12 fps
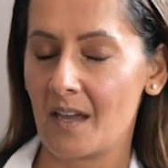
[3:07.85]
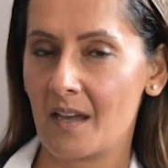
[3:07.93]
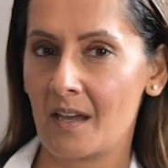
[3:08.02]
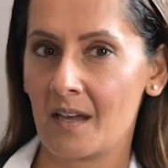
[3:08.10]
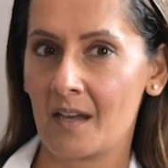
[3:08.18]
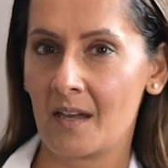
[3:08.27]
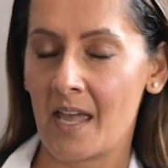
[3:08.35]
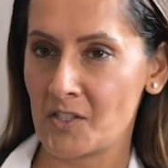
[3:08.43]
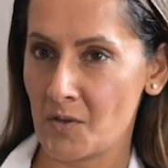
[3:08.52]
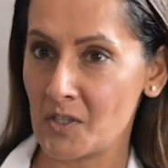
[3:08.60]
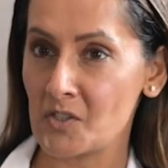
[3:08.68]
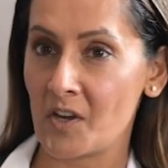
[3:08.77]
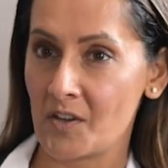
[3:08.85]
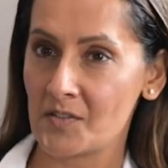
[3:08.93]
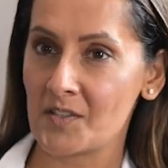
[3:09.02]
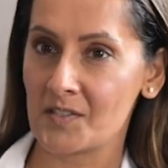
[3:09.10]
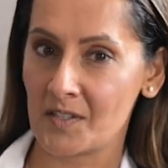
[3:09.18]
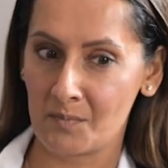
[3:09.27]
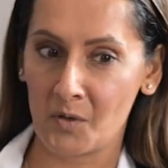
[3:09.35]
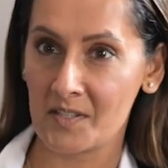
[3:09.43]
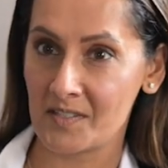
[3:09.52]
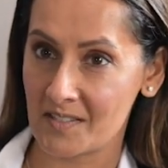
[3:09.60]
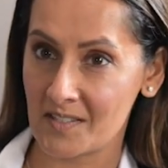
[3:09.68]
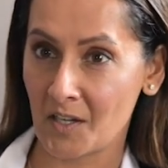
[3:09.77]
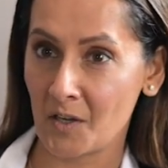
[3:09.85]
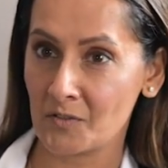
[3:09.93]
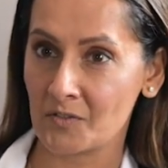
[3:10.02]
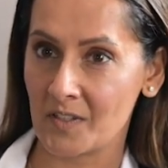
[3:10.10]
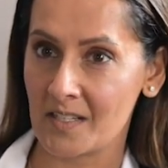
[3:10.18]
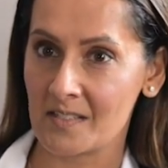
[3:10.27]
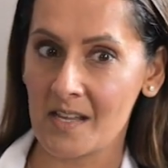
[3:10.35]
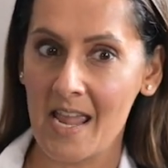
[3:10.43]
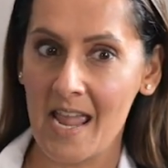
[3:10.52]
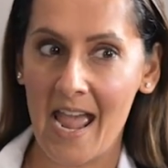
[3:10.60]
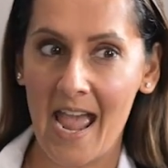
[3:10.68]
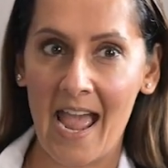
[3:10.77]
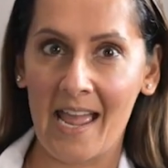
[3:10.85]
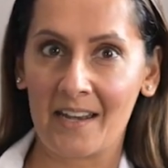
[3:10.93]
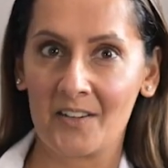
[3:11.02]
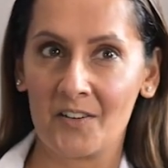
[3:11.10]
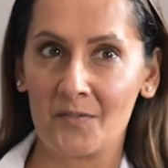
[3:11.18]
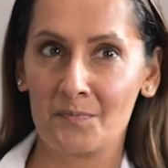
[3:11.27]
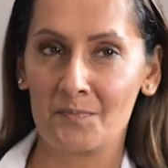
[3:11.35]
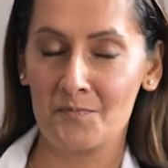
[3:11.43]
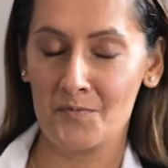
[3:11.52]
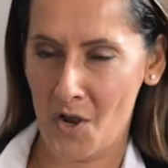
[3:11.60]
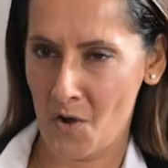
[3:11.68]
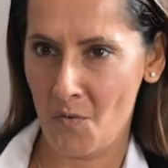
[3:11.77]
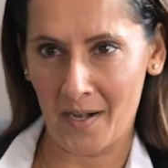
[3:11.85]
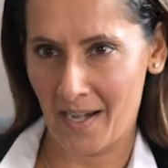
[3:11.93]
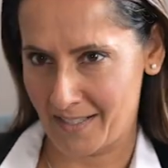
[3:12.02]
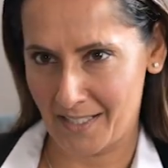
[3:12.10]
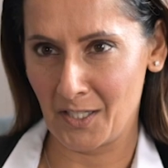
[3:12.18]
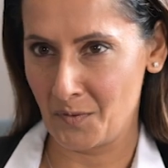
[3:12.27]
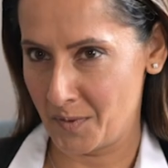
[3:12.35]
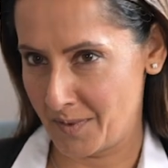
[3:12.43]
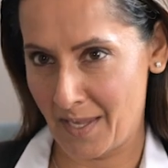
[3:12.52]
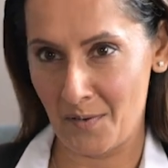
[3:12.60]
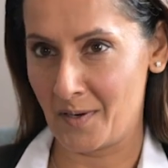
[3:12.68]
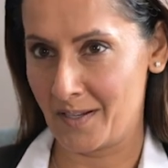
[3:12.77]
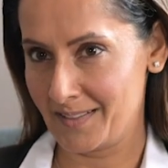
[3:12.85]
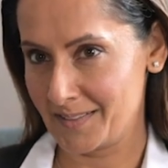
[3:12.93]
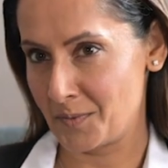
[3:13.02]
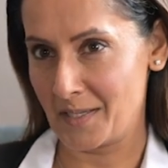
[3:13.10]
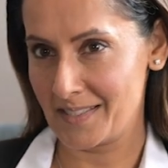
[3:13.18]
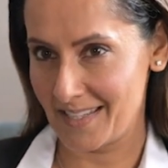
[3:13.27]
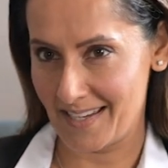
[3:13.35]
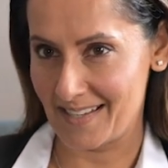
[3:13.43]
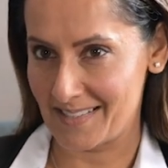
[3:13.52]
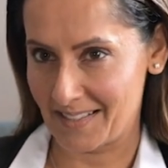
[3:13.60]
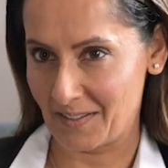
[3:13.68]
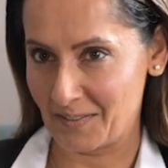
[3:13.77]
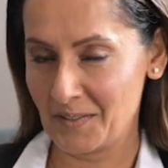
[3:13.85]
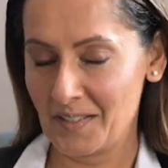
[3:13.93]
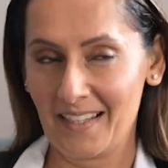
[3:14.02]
endometriosis and polycystic ovaries, and no one had a clue what they were 20 years ago.